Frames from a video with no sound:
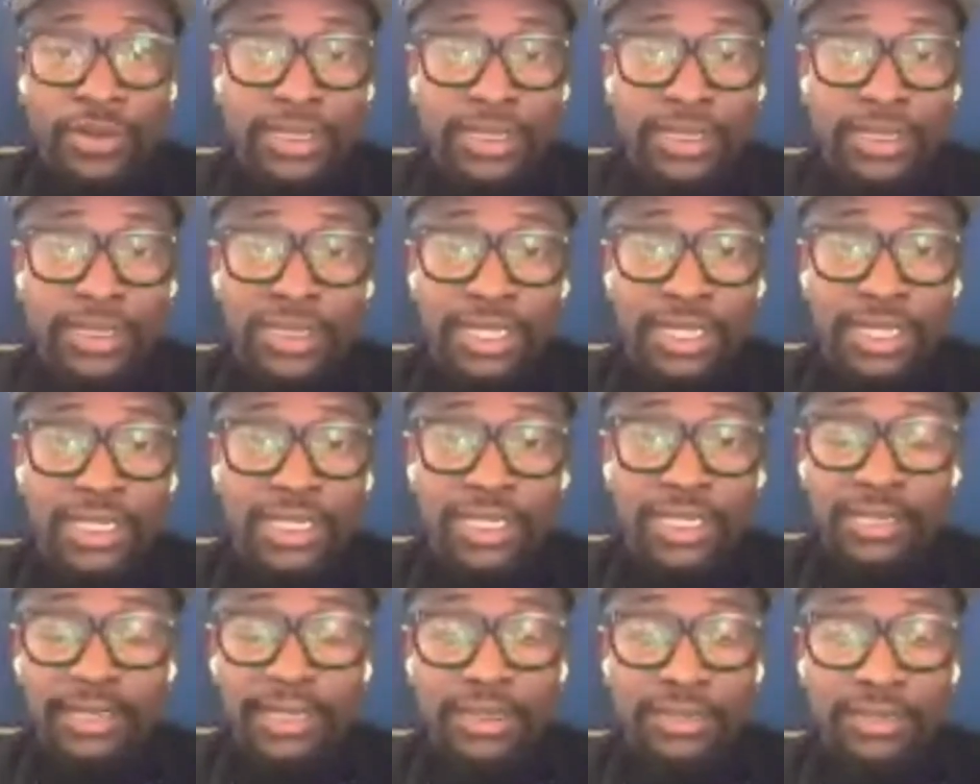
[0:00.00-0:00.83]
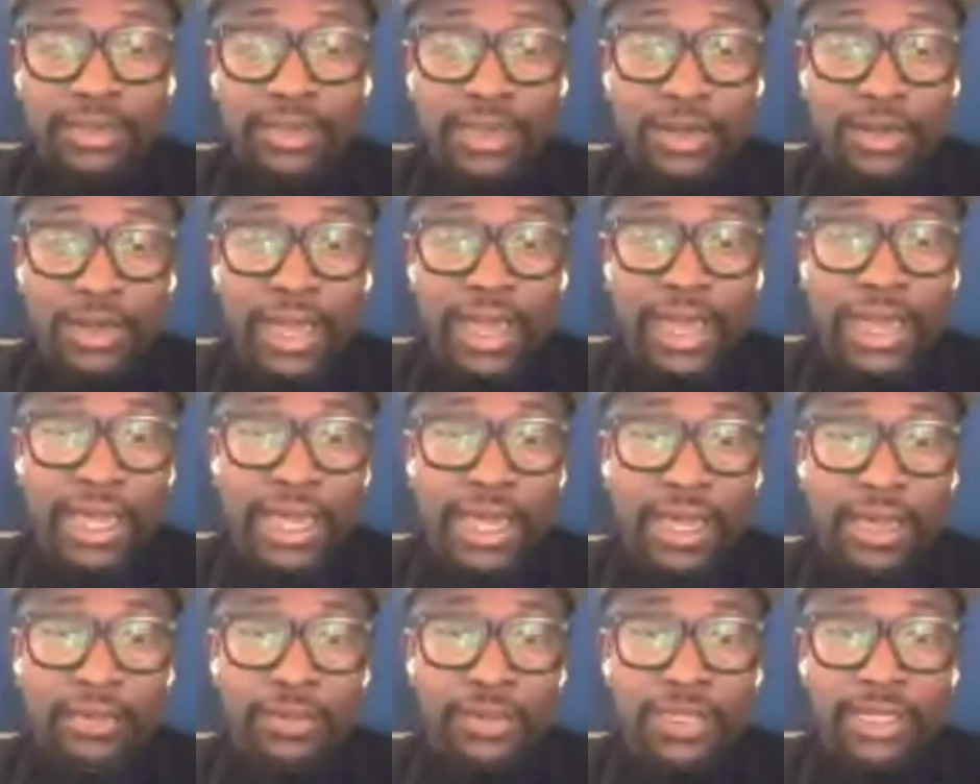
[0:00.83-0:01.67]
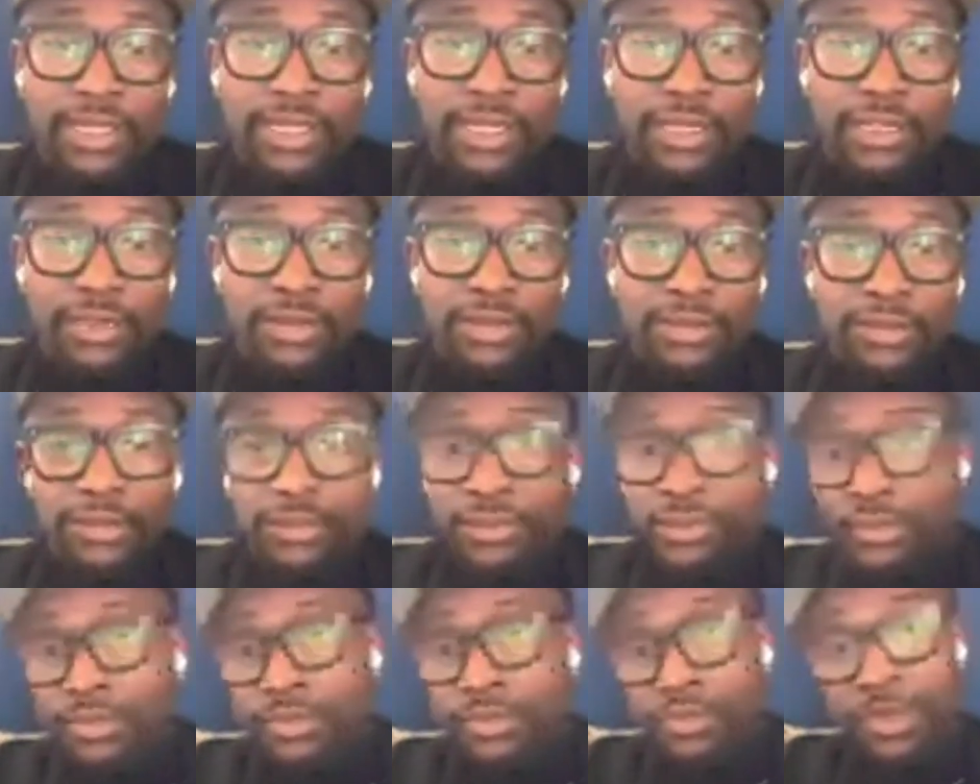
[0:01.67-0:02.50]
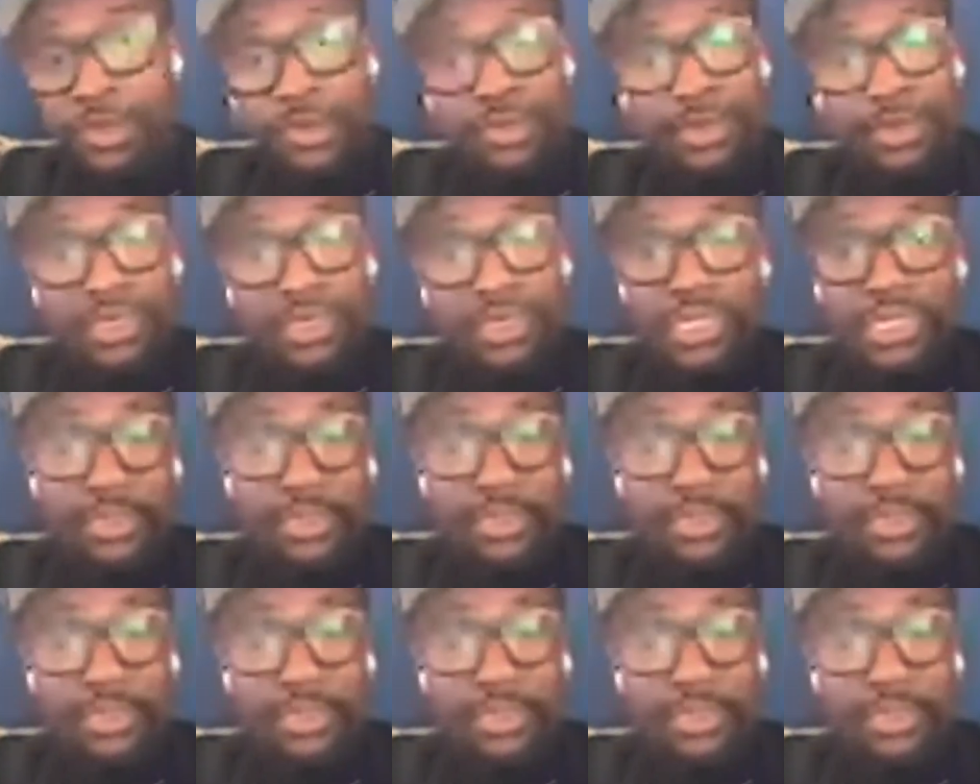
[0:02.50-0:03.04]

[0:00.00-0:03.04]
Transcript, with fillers: maybe 6 p.m. or maybe 6 a.m.